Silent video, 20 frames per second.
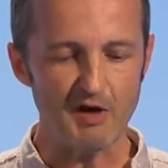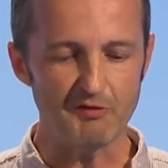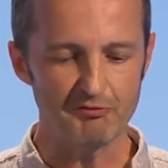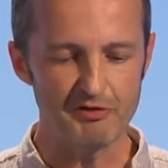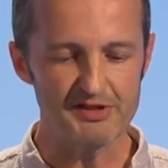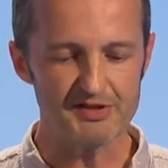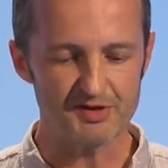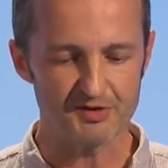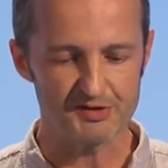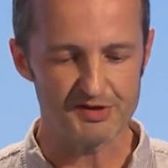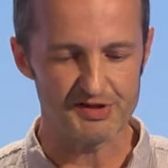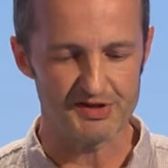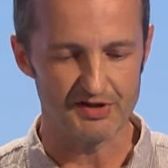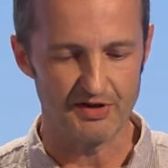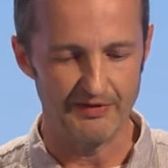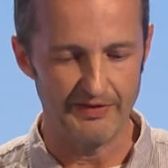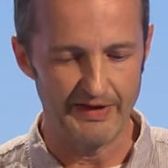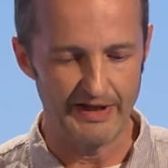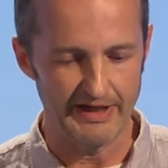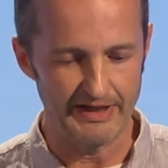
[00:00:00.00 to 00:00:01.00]
resources
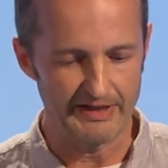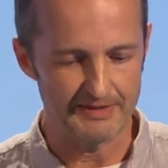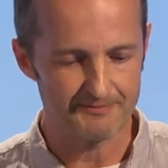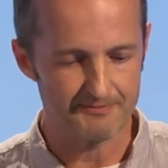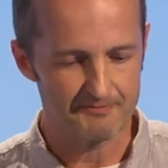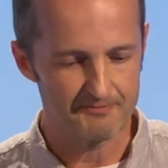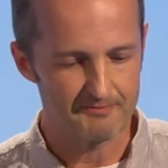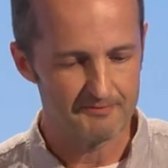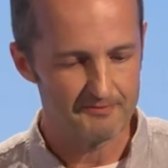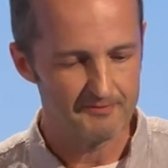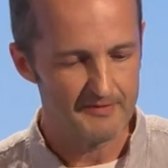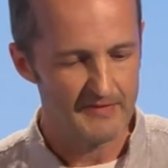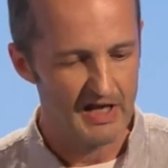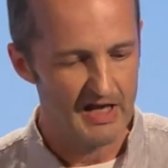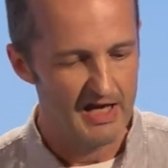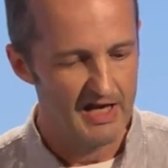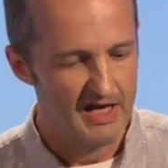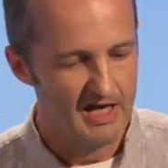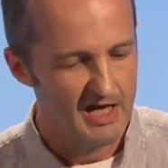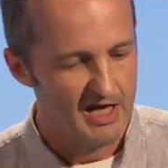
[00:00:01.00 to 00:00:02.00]
on that.
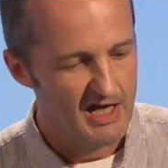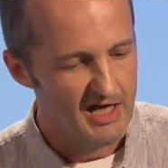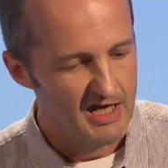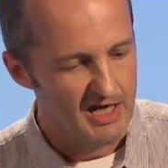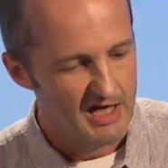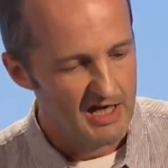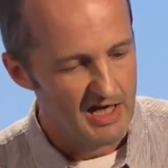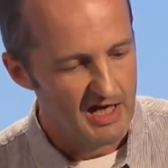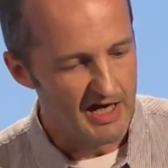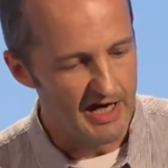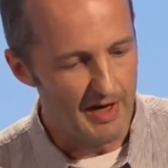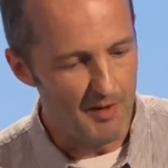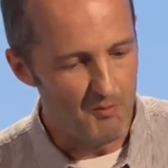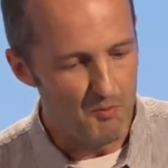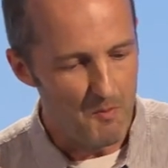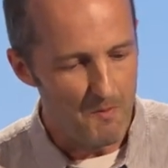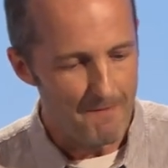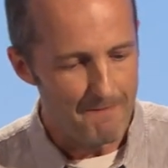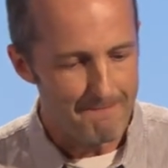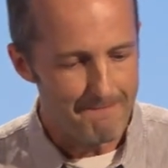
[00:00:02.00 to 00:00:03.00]

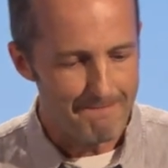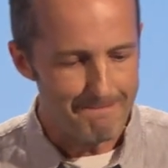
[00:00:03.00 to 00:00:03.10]
Um,